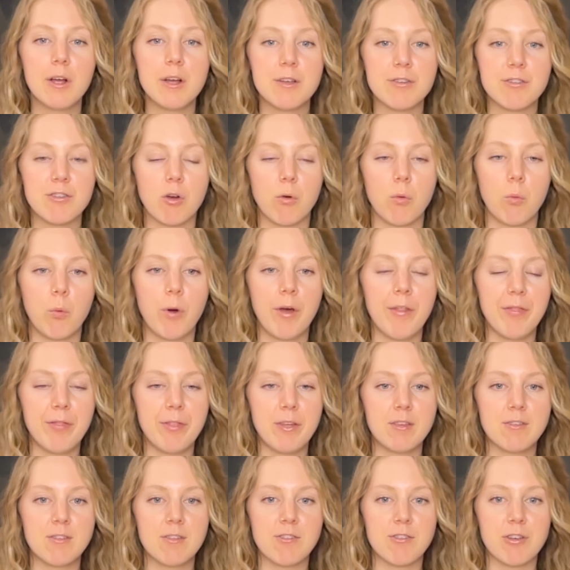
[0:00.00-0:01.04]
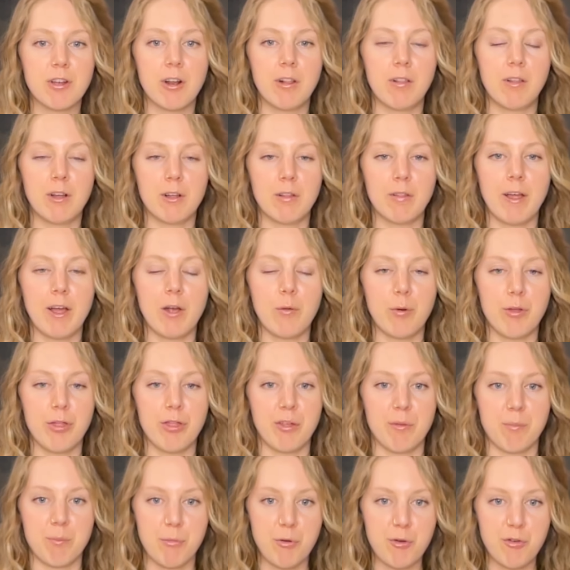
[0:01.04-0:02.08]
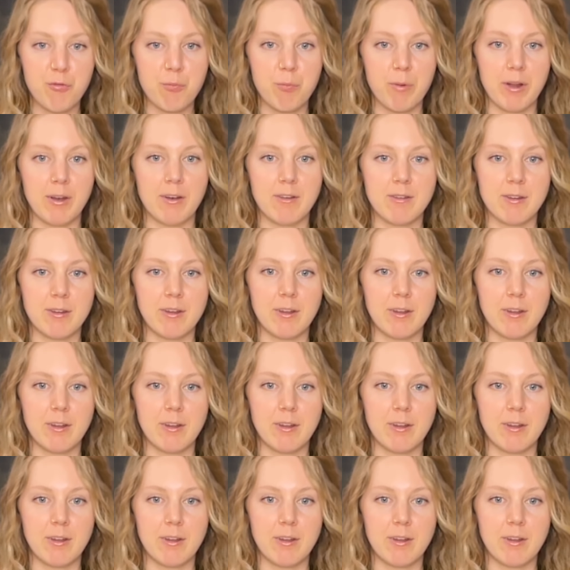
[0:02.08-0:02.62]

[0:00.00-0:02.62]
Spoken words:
So what this is going to look like with the movement